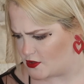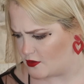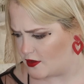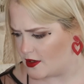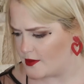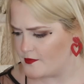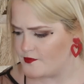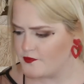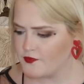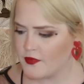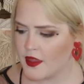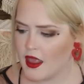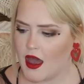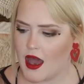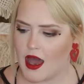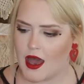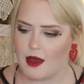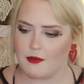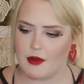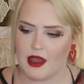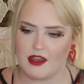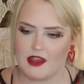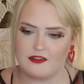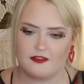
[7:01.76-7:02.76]
do it.
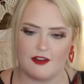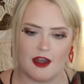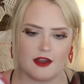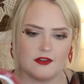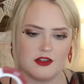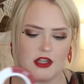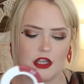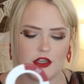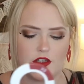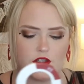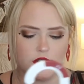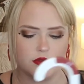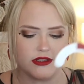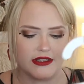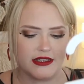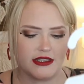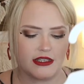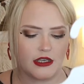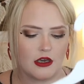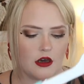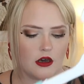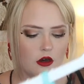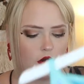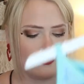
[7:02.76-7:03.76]
I found a new
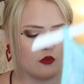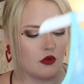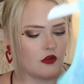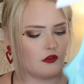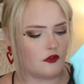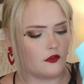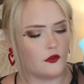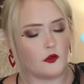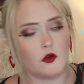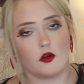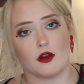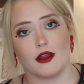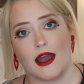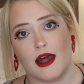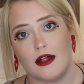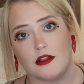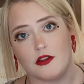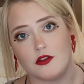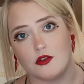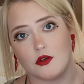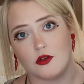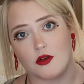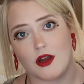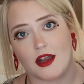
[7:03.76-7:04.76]
Leo for
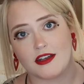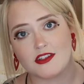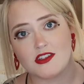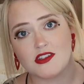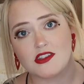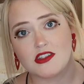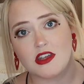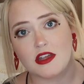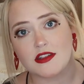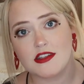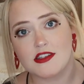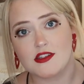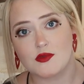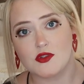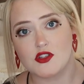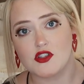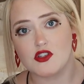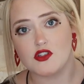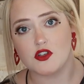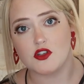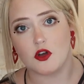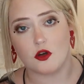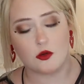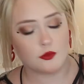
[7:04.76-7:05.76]
Eleanor. I just thought this was
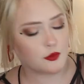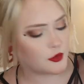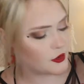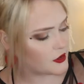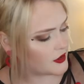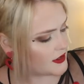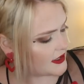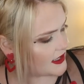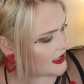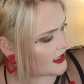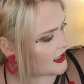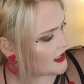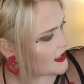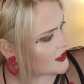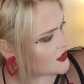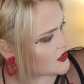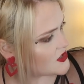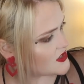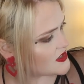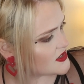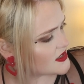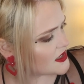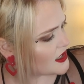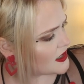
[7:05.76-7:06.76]
so pretty. It's
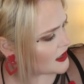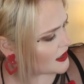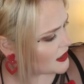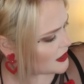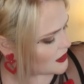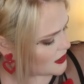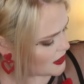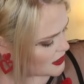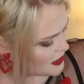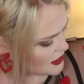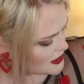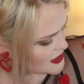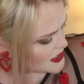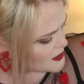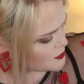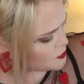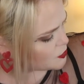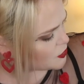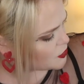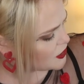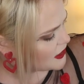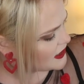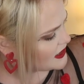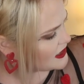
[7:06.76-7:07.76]
just like
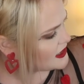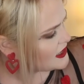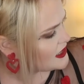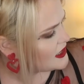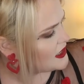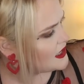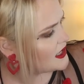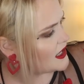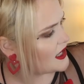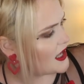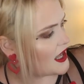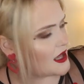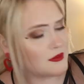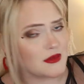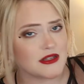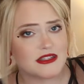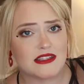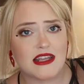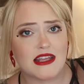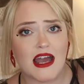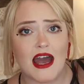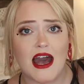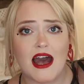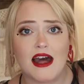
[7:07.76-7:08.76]
springy and
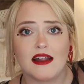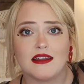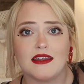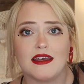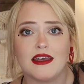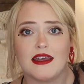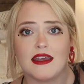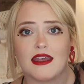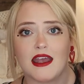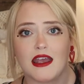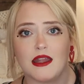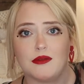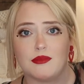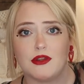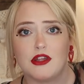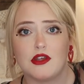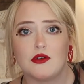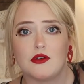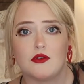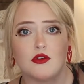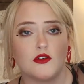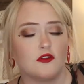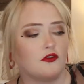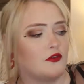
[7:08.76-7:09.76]
metallic and
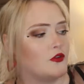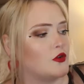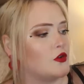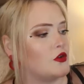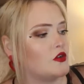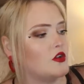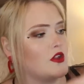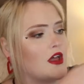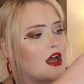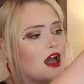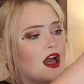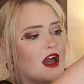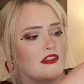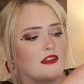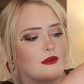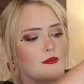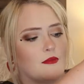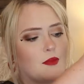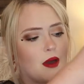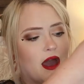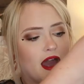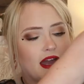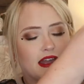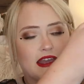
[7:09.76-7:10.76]
beautiful. The
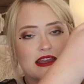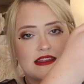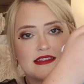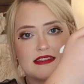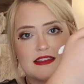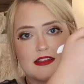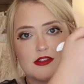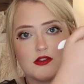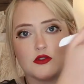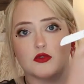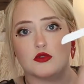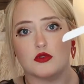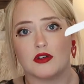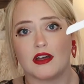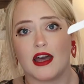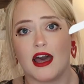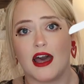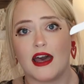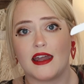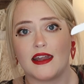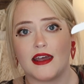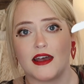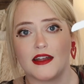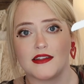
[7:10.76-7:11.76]
back has these cool
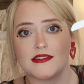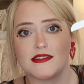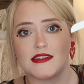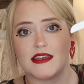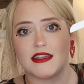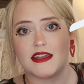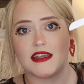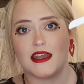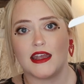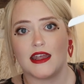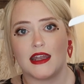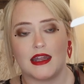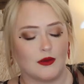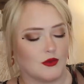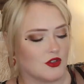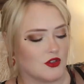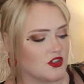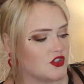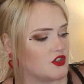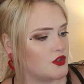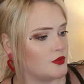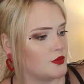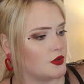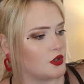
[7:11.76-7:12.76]
cutouts in it. It
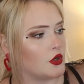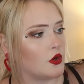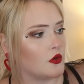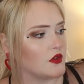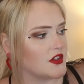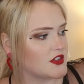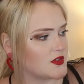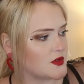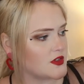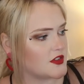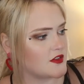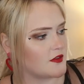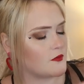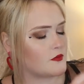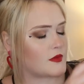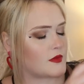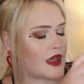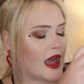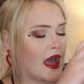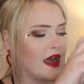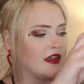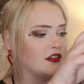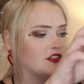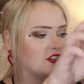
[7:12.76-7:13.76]
was super cool. This was from
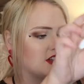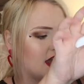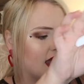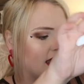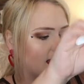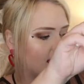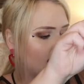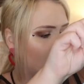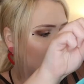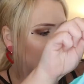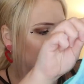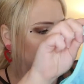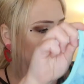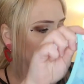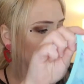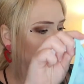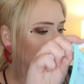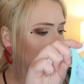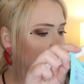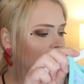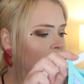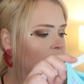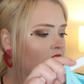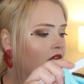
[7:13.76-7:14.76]
Cat and Jack
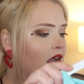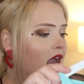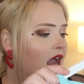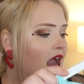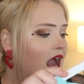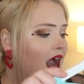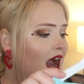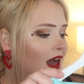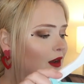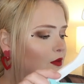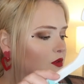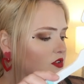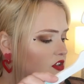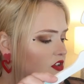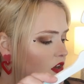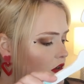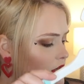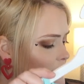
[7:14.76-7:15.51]
actually, and it was